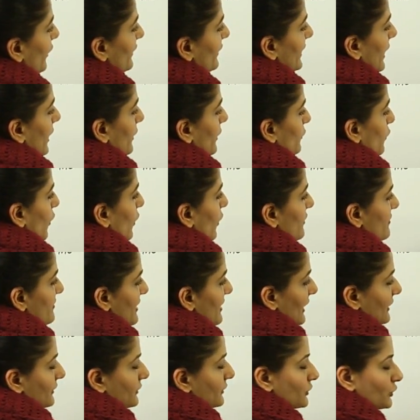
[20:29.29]
or they are not
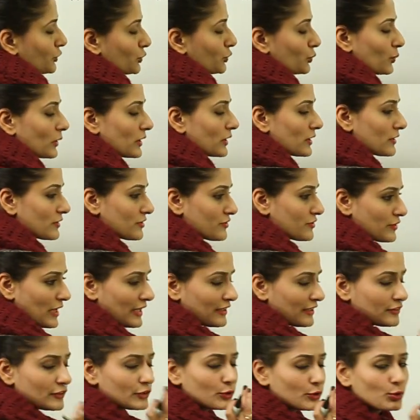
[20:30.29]
centered
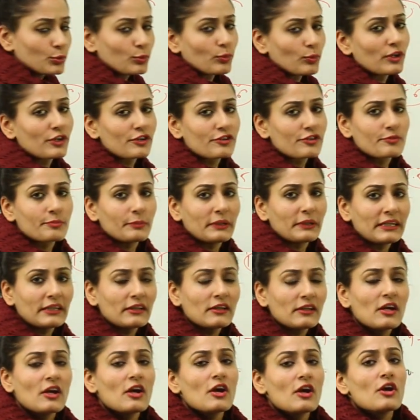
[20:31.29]
towards
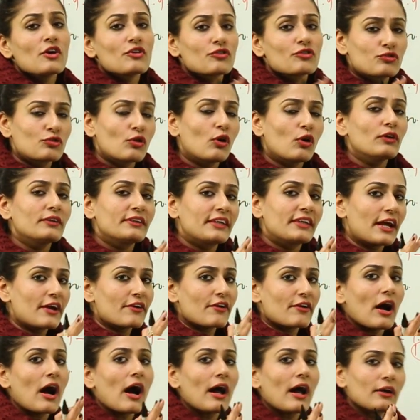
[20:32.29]
mean. So
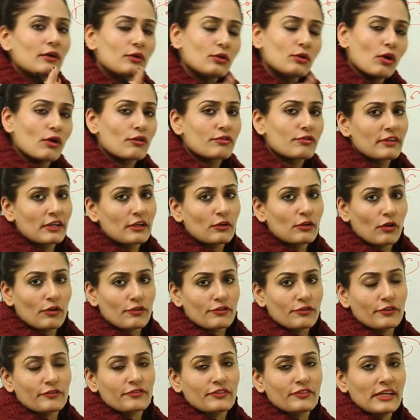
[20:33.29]
there are lots and
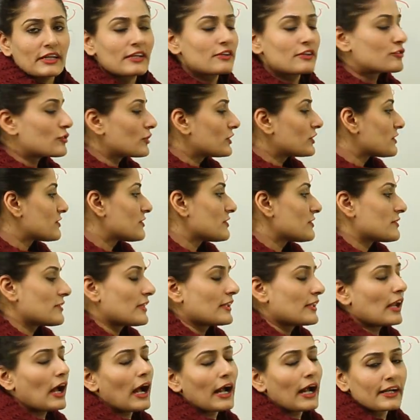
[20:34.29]
lots of things. So this is
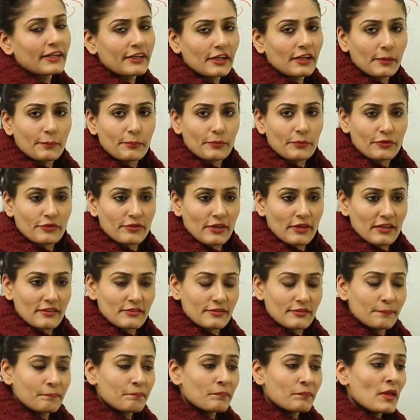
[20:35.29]
an ideal
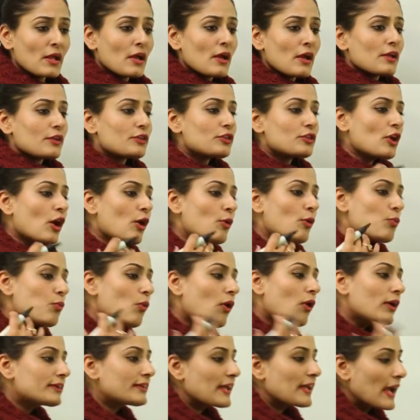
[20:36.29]
process. Now
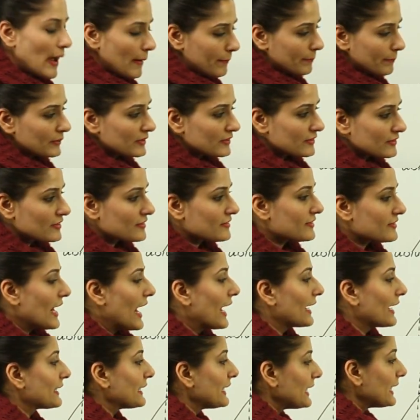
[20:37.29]
what happens is
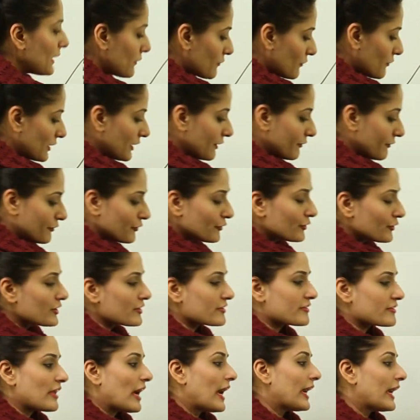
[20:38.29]
that even if you
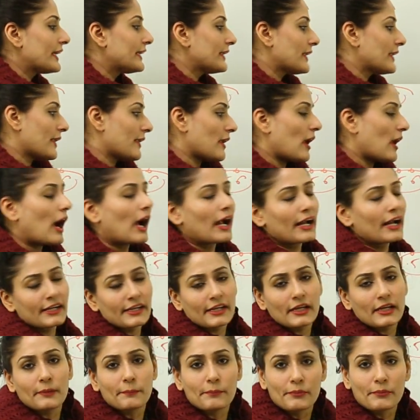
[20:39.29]
design an
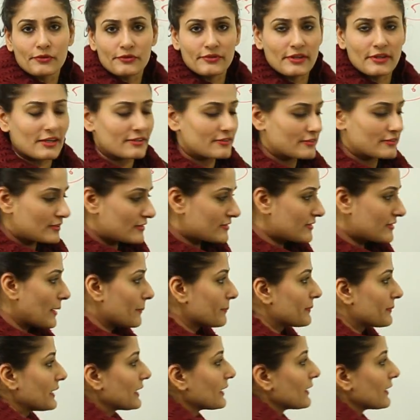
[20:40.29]
ideal process,
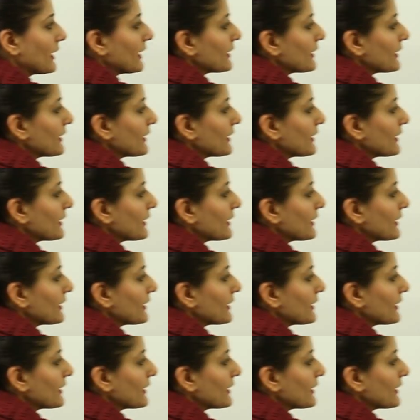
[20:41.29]
something